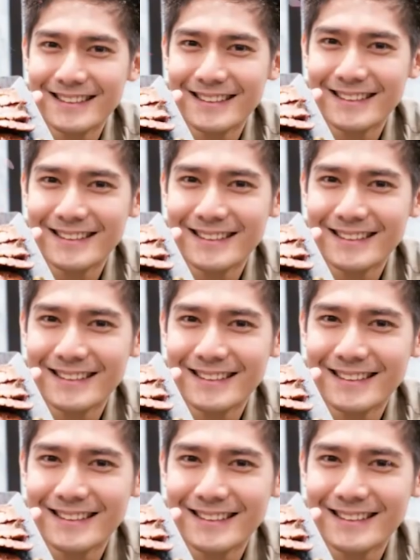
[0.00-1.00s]
unique
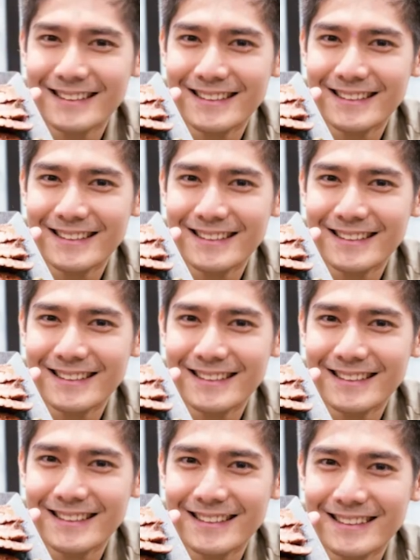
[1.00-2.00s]
Japanese food I
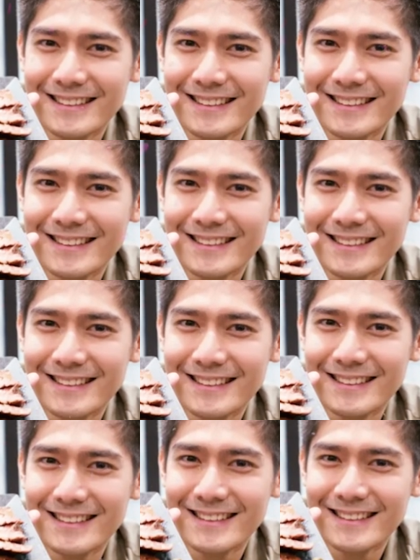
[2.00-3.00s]
have personally enjoyed
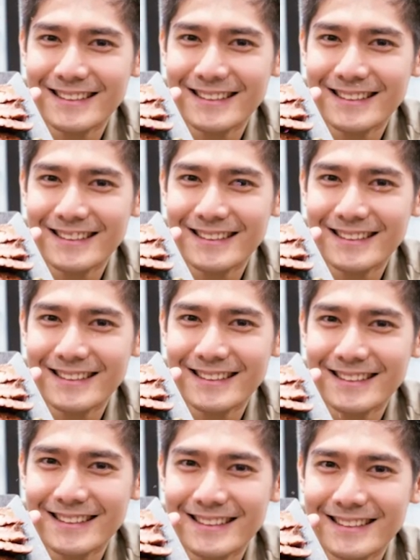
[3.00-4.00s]
in northern
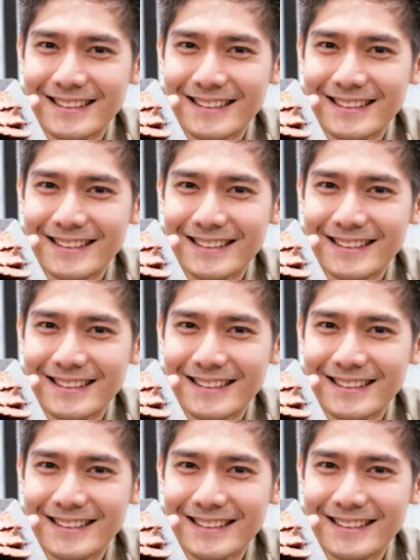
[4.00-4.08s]
Japan,